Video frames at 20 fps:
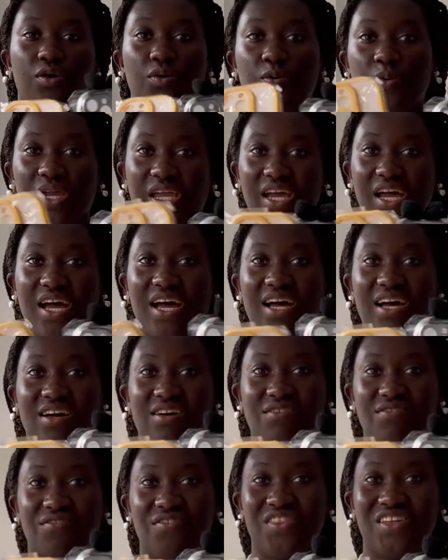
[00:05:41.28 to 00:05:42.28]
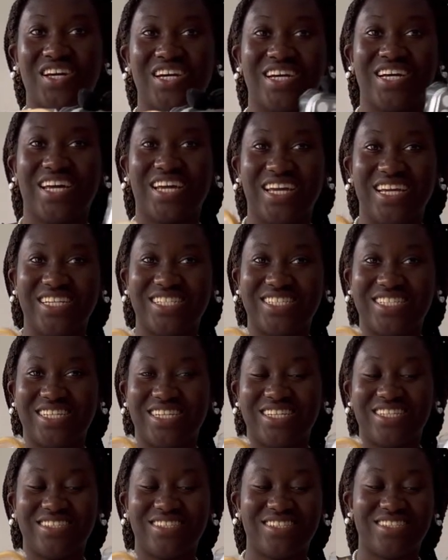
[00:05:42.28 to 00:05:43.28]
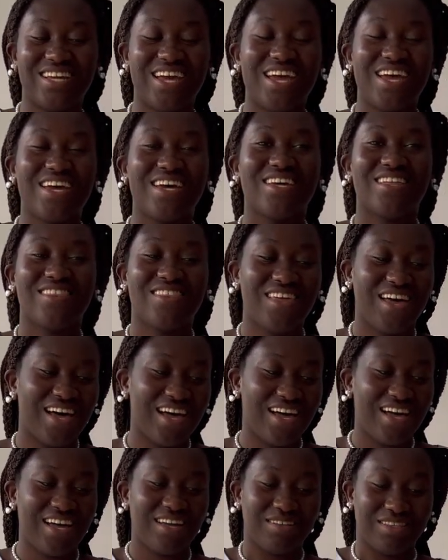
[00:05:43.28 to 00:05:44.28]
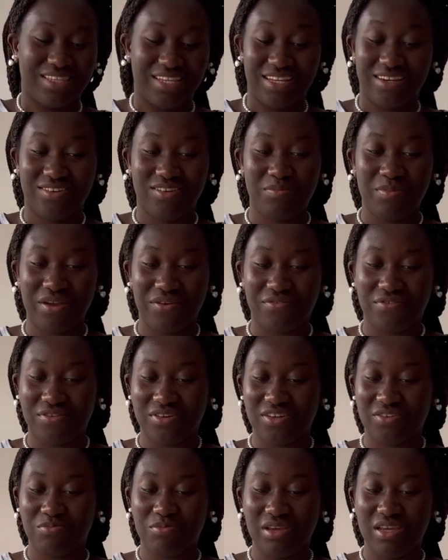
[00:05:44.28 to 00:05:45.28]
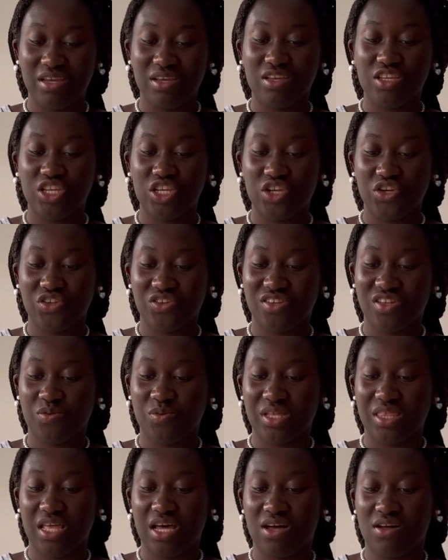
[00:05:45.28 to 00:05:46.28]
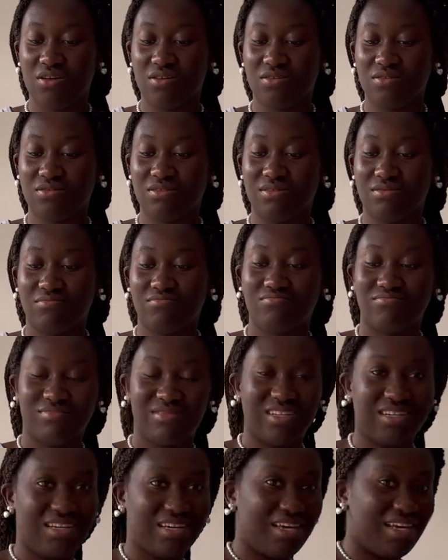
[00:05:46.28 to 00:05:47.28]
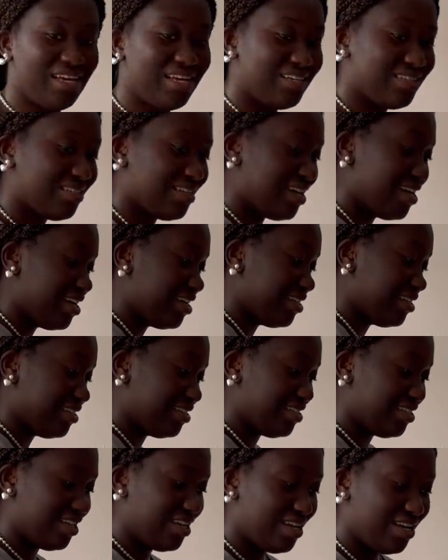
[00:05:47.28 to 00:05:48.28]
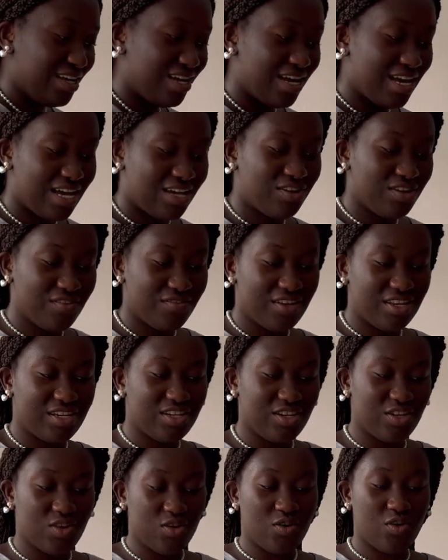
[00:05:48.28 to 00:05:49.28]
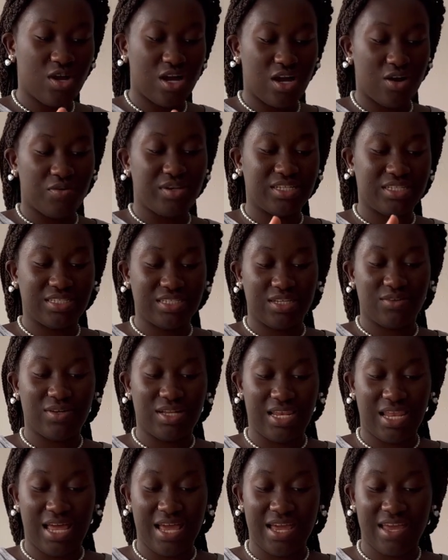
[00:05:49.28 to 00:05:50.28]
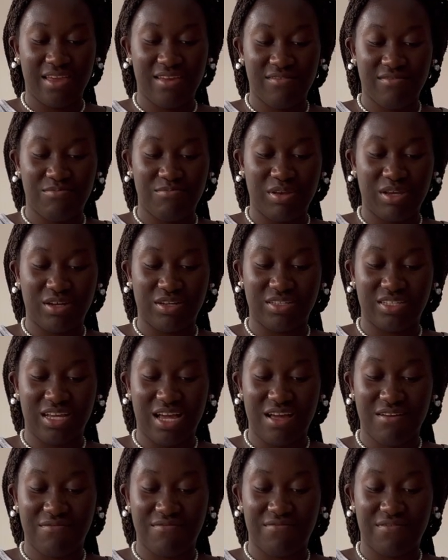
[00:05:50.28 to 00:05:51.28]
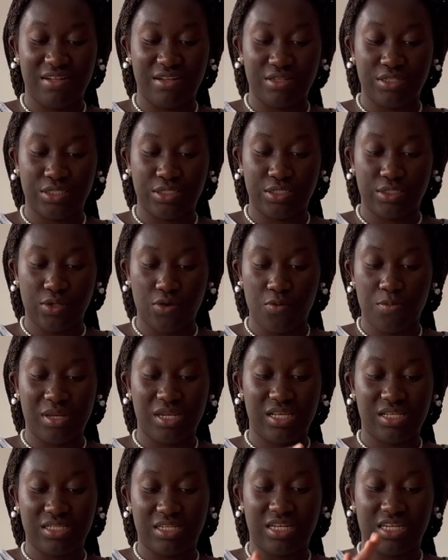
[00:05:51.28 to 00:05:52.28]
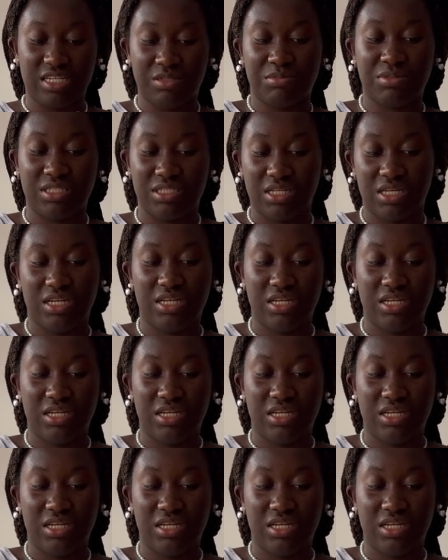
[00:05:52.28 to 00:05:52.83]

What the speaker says: We have the cases that literally my phone I've been using without the case, and I don't even know how it's still alive because it has fell so many times.